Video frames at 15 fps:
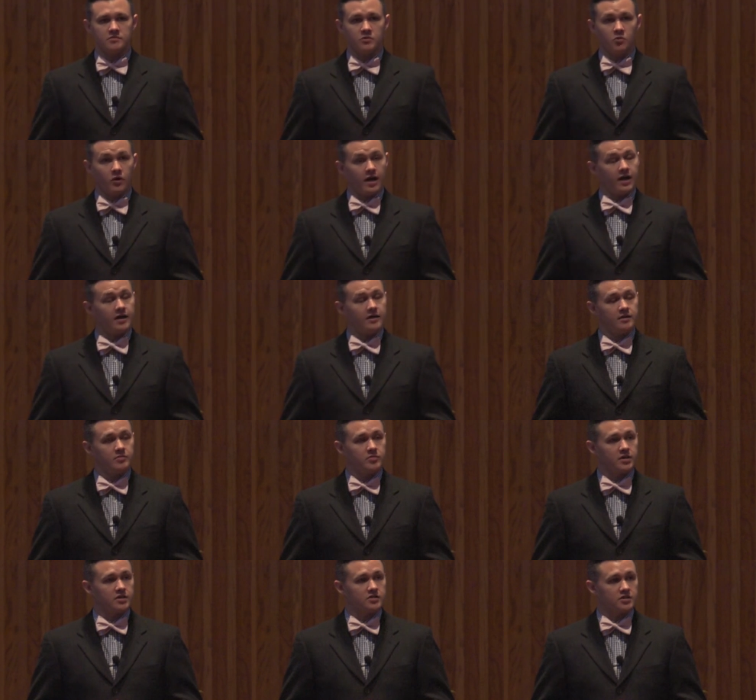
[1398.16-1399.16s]
Why?
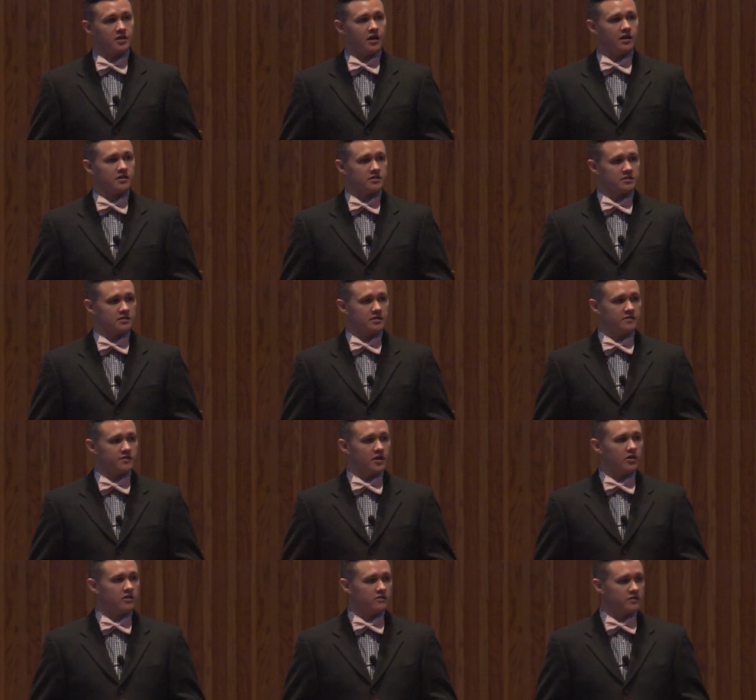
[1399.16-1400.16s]
Because God has loved
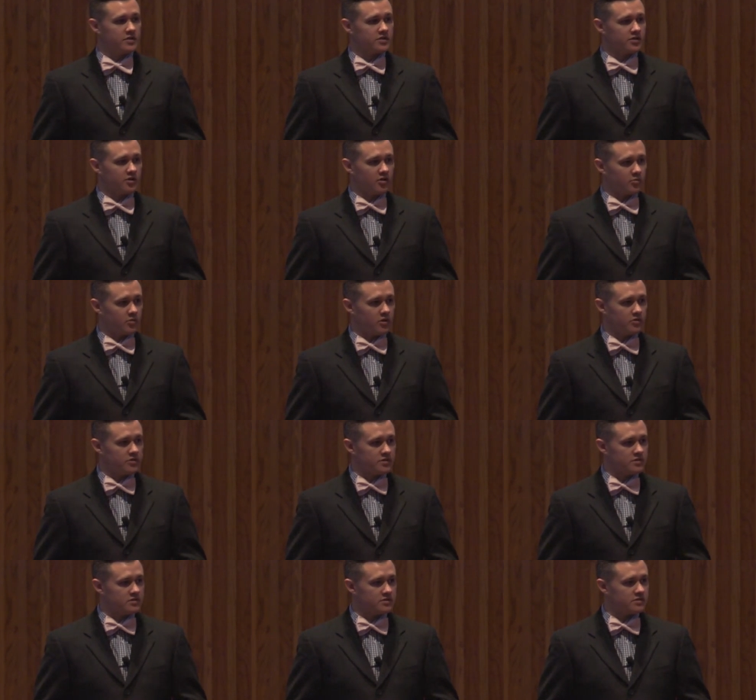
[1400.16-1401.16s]
all of us in our
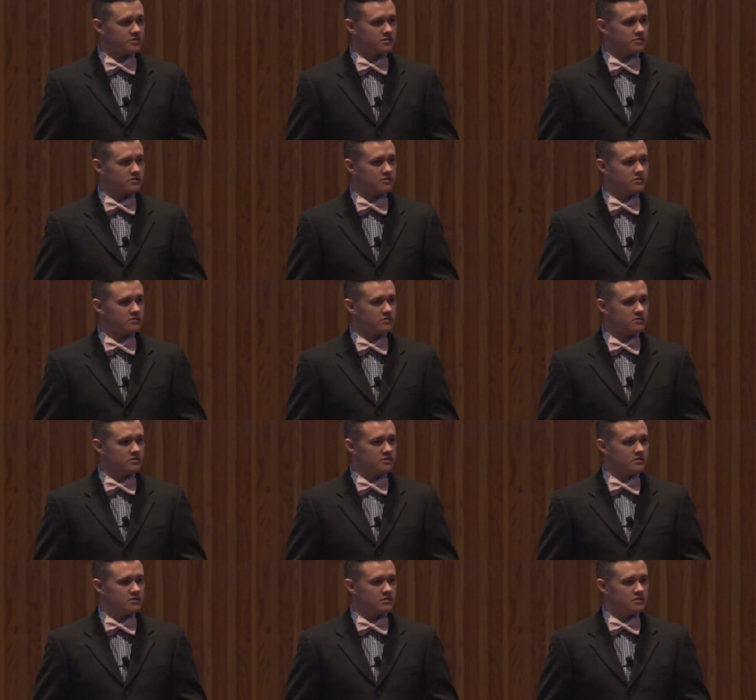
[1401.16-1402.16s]
brokenness,
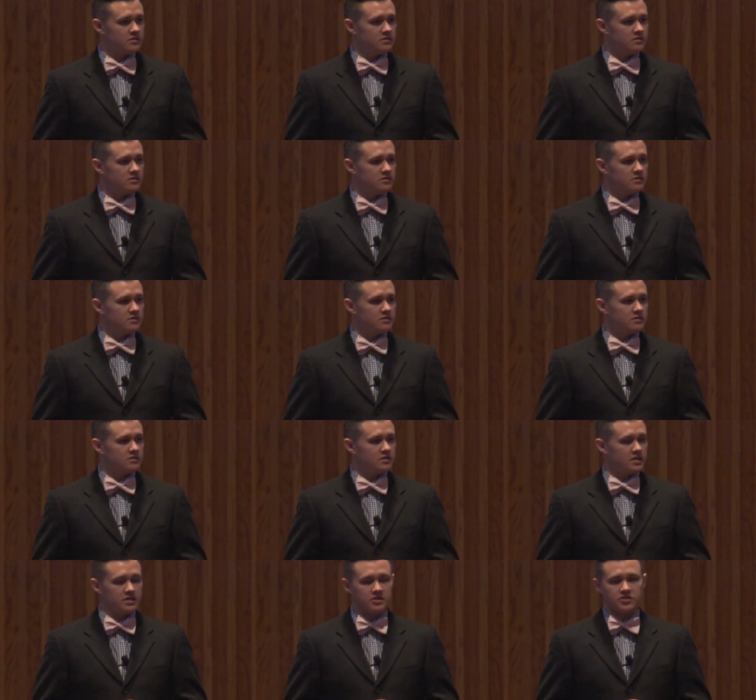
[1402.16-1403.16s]

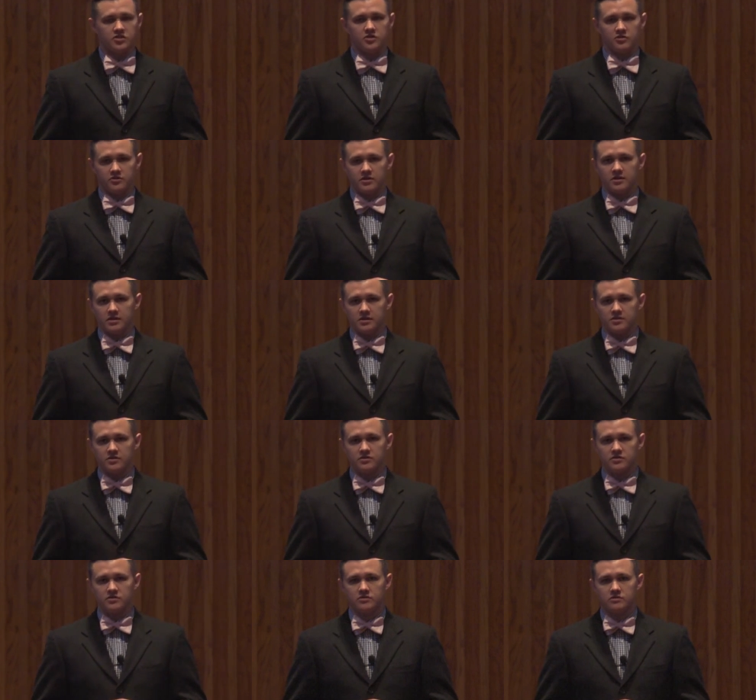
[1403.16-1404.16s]
and he still
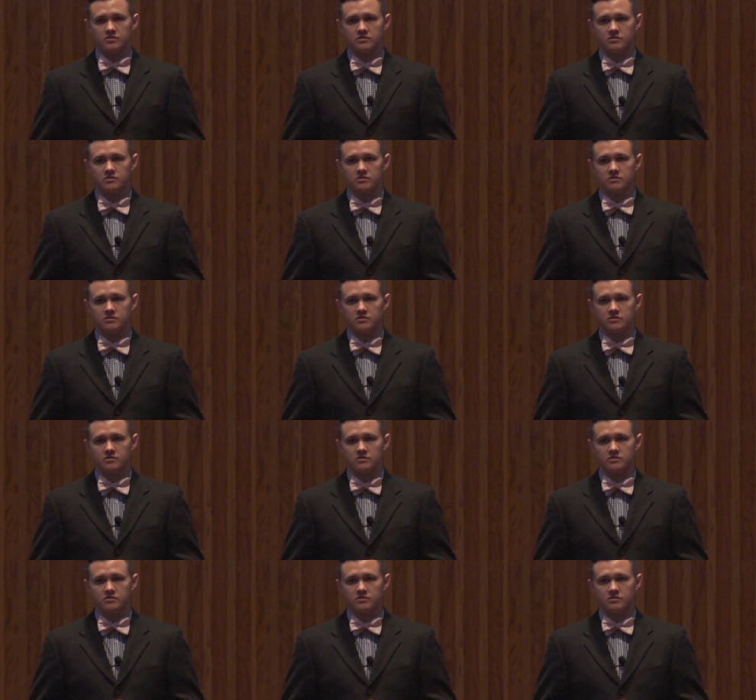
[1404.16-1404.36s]
does.